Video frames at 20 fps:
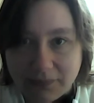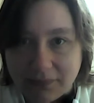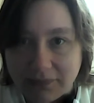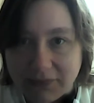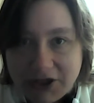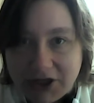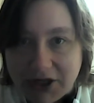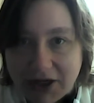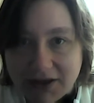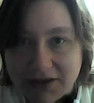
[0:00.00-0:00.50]

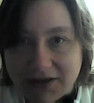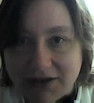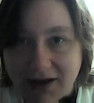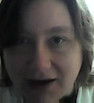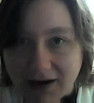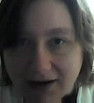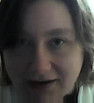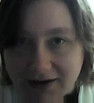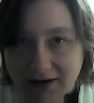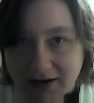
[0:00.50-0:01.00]
chase the
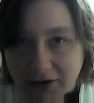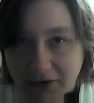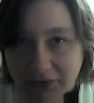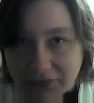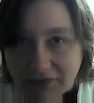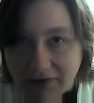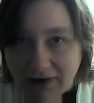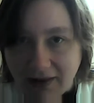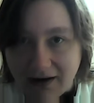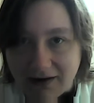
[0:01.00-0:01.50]
idea
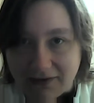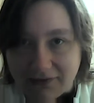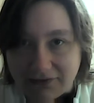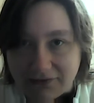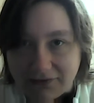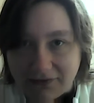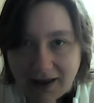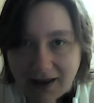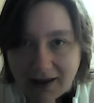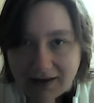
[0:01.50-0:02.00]
of
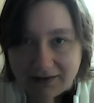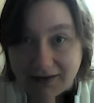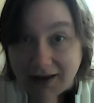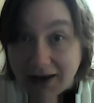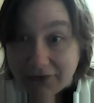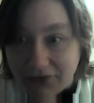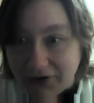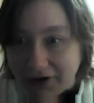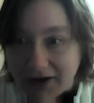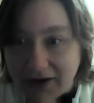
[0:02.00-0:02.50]
love and
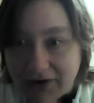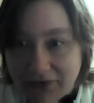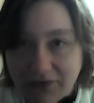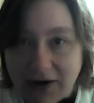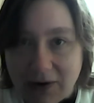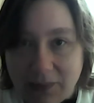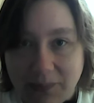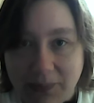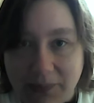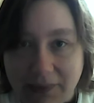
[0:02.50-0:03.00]
never give
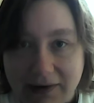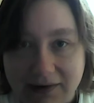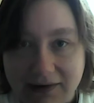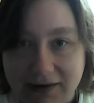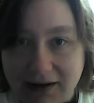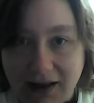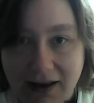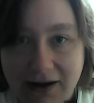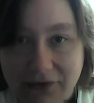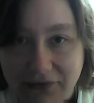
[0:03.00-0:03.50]
up
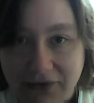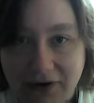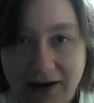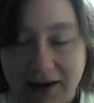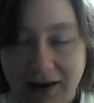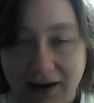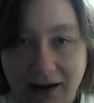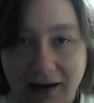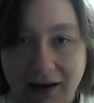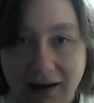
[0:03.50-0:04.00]
until I
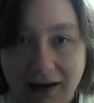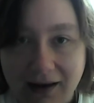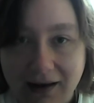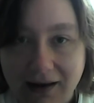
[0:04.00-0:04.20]
fucking